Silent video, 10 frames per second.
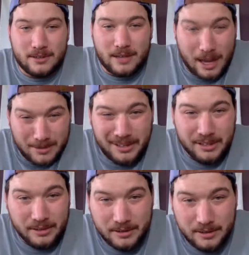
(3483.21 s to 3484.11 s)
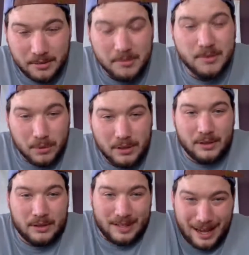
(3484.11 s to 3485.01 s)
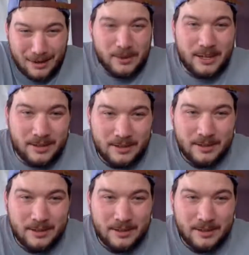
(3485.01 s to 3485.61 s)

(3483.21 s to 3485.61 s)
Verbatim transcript: can sure. we? I mean, really, can we?